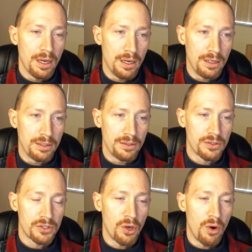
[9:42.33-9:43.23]
Uh,
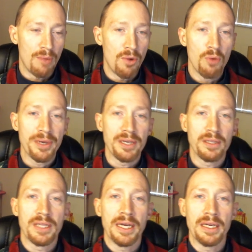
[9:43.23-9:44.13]
so I'm
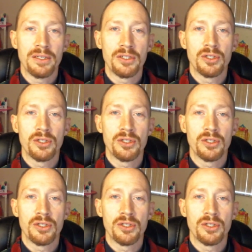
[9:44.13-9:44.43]
hoping that